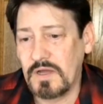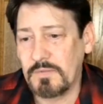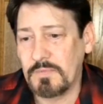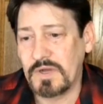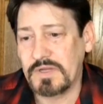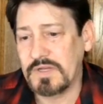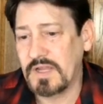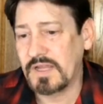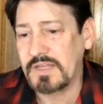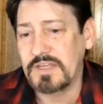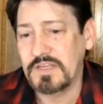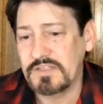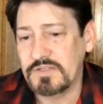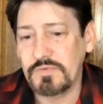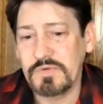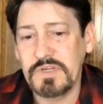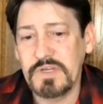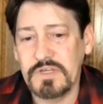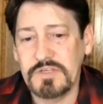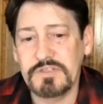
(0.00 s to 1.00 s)
my neck
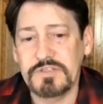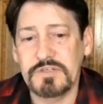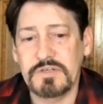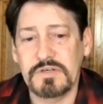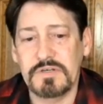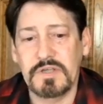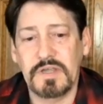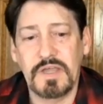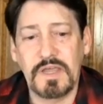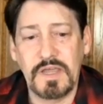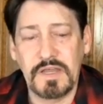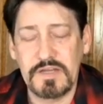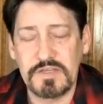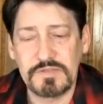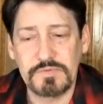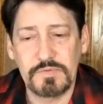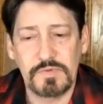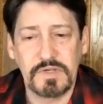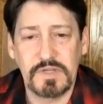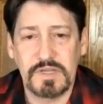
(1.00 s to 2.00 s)
gets re-injured, and
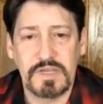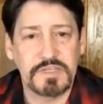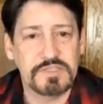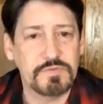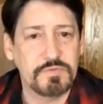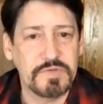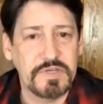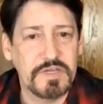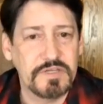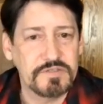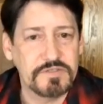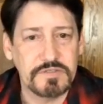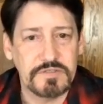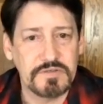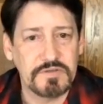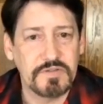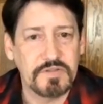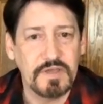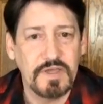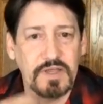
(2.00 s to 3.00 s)
it's when it gets
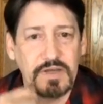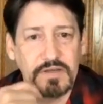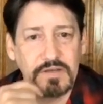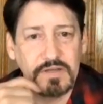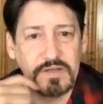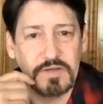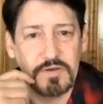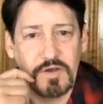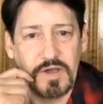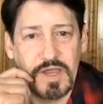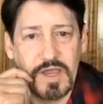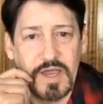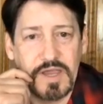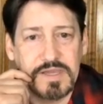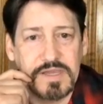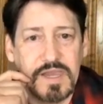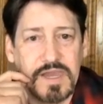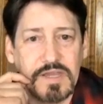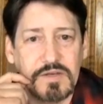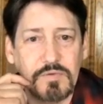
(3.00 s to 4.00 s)
re-injured that, I
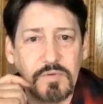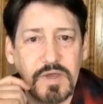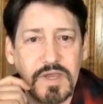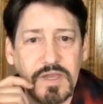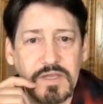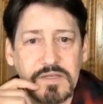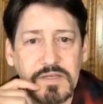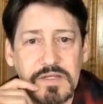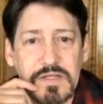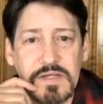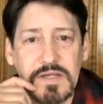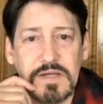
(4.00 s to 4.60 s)
gain weight.